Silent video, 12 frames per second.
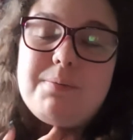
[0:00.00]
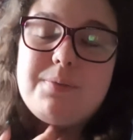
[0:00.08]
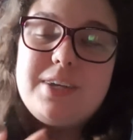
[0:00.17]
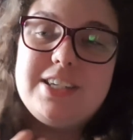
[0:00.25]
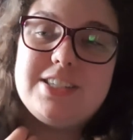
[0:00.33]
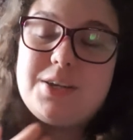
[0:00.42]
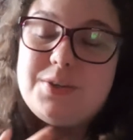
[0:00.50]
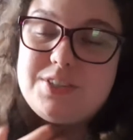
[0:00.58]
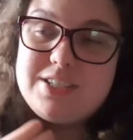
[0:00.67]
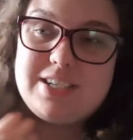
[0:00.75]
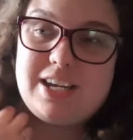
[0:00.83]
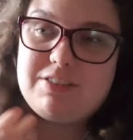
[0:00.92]
He so
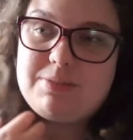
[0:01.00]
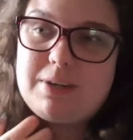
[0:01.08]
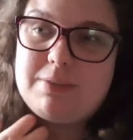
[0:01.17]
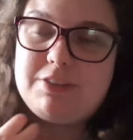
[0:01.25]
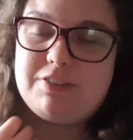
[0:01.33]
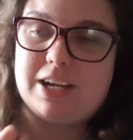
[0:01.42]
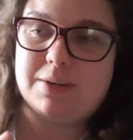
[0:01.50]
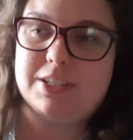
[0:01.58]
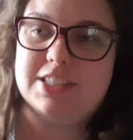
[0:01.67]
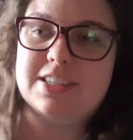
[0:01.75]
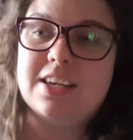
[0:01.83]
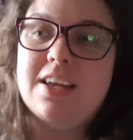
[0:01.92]
didn't have to buy me
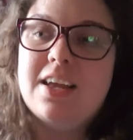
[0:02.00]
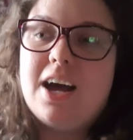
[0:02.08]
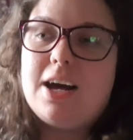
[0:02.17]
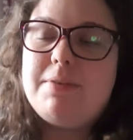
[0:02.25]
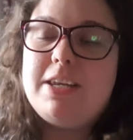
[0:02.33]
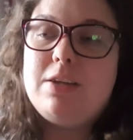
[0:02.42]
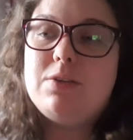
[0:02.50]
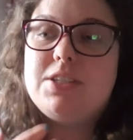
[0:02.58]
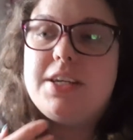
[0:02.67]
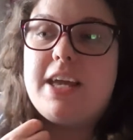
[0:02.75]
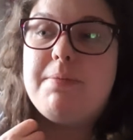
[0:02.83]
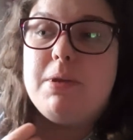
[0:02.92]
flowers, and he
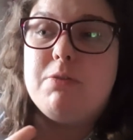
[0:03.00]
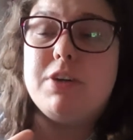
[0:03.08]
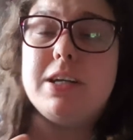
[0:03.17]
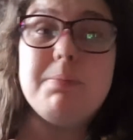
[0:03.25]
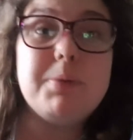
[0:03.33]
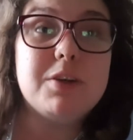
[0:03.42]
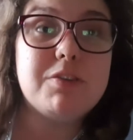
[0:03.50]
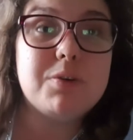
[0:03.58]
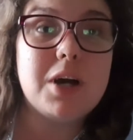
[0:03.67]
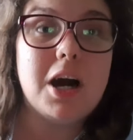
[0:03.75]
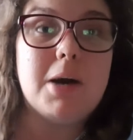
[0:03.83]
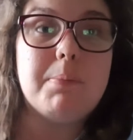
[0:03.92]
also gave me a really beautiful
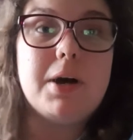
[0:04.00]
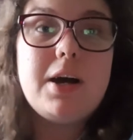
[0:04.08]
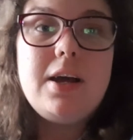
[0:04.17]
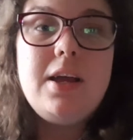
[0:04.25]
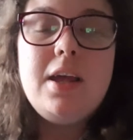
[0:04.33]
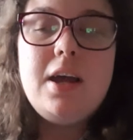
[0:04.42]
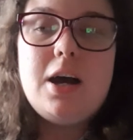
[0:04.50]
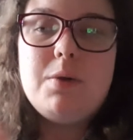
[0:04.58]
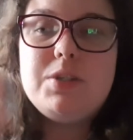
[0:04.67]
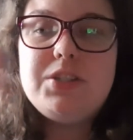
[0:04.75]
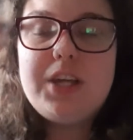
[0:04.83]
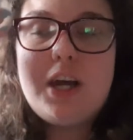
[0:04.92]
card, but I
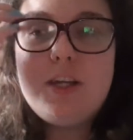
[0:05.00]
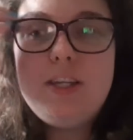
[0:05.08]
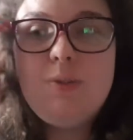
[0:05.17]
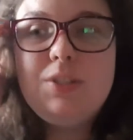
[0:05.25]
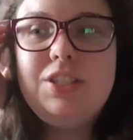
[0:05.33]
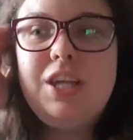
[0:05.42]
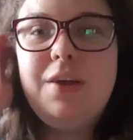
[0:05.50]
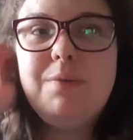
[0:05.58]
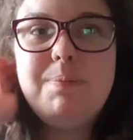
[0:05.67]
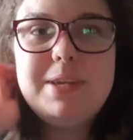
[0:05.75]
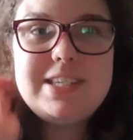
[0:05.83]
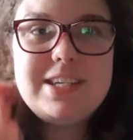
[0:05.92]
was so
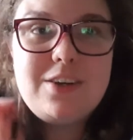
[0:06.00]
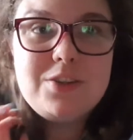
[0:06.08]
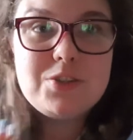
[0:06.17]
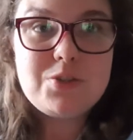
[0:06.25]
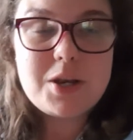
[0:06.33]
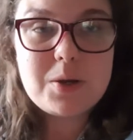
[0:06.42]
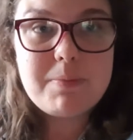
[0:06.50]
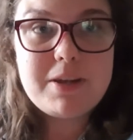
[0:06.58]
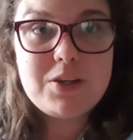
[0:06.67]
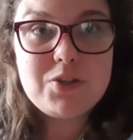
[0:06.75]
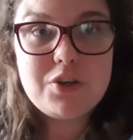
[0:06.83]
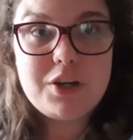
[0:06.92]
busy concentrating on
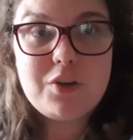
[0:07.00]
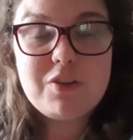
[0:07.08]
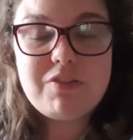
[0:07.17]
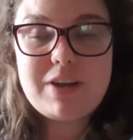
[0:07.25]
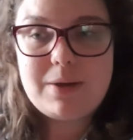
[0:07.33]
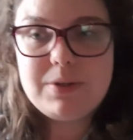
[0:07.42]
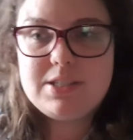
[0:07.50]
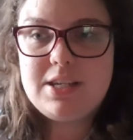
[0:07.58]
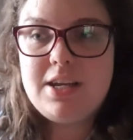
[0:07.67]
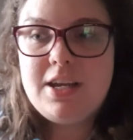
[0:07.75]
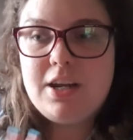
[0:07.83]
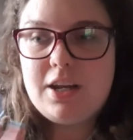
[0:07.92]
making sure I got the flowers,
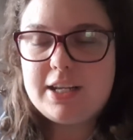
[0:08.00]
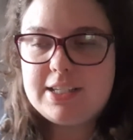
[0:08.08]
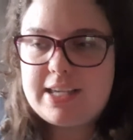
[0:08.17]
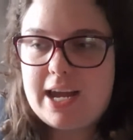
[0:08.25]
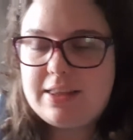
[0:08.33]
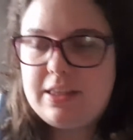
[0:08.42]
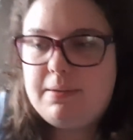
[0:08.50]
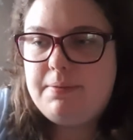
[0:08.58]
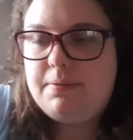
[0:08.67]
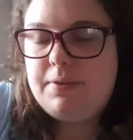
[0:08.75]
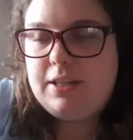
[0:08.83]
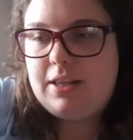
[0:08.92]
like because I had
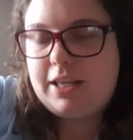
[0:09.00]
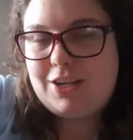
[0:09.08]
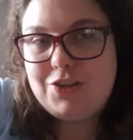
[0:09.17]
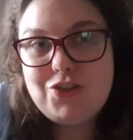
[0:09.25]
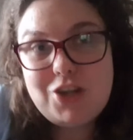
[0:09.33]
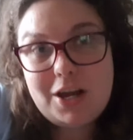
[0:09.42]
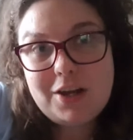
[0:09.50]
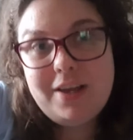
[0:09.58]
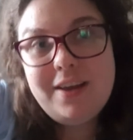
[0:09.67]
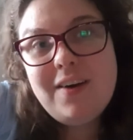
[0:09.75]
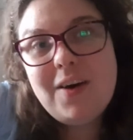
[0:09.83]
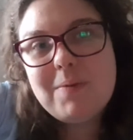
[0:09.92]
them in like a jug
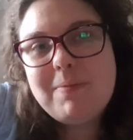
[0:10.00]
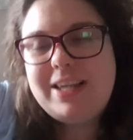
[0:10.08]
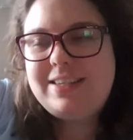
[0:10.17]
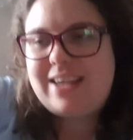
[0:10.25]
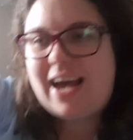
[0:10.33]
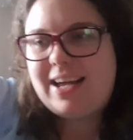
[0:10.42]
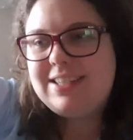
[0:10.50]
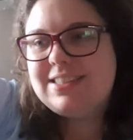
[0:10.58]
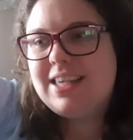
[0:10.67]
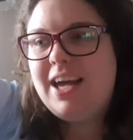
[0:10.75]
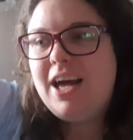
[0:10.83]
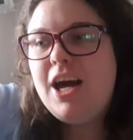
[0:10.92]
on my
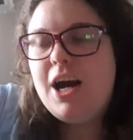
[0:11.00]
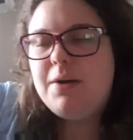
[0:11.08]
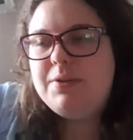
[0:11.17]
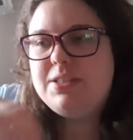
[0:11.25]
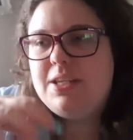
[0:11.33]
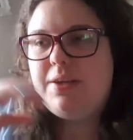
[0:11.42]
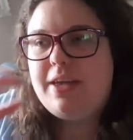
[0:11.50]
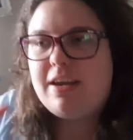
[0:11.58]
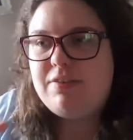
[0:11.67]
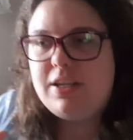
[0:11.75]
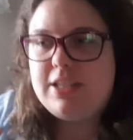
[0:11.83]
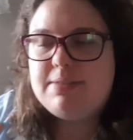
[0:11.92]
desk. I was so
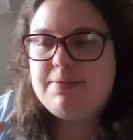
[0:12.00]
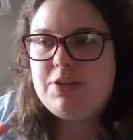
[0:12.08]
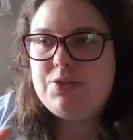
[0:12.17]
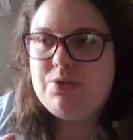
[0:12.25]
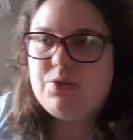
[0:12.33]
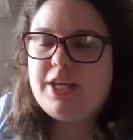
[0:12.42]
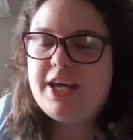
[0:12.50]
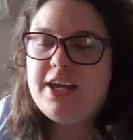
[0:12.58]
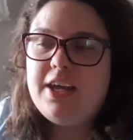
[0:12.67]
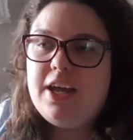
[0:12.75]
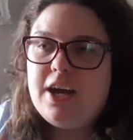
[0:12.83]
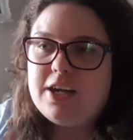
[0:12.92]
careful like to make sure that
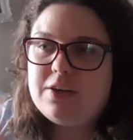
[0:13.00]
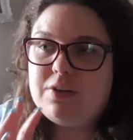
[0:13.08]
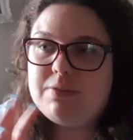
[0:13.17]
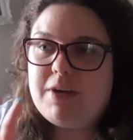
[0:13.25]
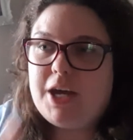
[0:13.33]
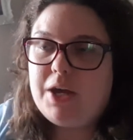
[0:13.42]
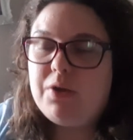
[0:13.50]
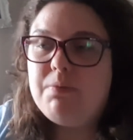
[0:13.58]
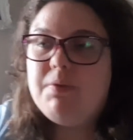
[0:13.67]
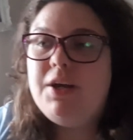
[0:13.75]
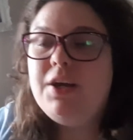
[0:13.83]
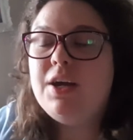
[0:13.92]
I got them
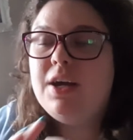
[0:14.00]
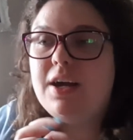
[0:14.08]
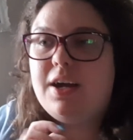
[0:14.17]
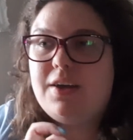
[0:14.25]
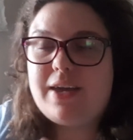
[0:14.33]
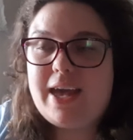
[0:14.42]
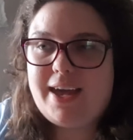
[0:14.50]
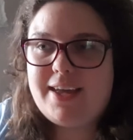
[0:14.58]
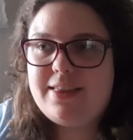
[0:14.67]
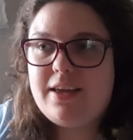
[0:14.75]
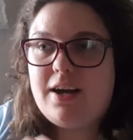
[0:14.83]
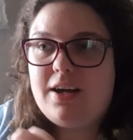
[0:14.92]
home
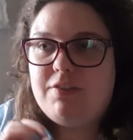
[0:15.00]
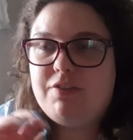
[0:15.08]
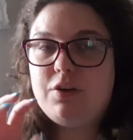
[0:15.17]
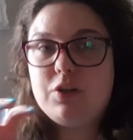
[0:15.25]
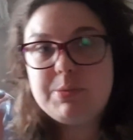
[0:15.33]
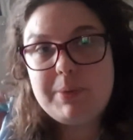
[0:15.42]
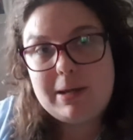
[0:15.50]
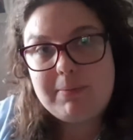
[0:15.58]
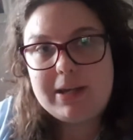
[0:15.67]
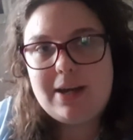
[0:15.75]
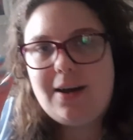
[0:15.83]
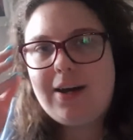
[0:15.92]
okay, that I forgot to pick up
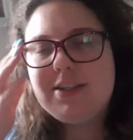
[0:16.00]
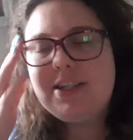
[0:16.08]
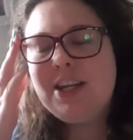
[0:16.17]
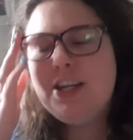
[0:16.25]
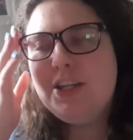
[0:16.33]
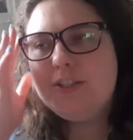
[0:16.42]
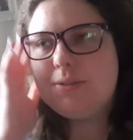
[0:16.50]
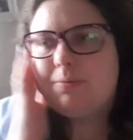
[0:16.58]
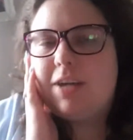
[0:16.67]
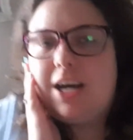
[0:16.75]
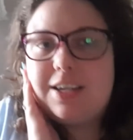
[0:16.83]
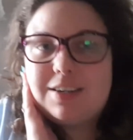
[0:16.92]
my card, so I'm
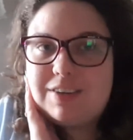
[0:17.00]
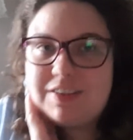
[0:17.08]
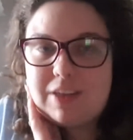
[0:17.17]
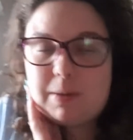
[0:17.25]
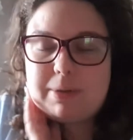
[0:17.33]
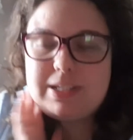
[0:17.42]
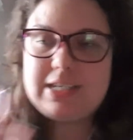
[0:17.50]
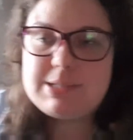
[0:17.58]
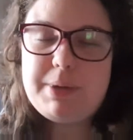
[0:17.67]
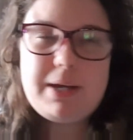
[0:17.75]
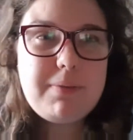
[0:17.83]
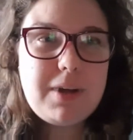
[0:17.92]
gutted I've left that on my
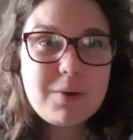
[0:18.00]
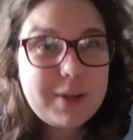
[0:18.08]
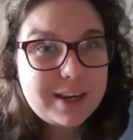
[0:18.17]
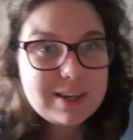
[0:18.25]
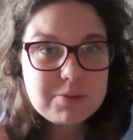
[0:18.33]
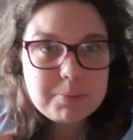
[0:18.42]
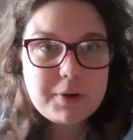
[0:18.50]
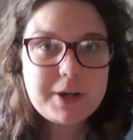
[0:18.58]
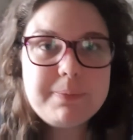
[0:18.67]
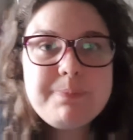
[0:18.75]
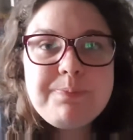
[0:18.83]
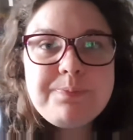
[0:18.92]
desk, but I'll get it tomorrow.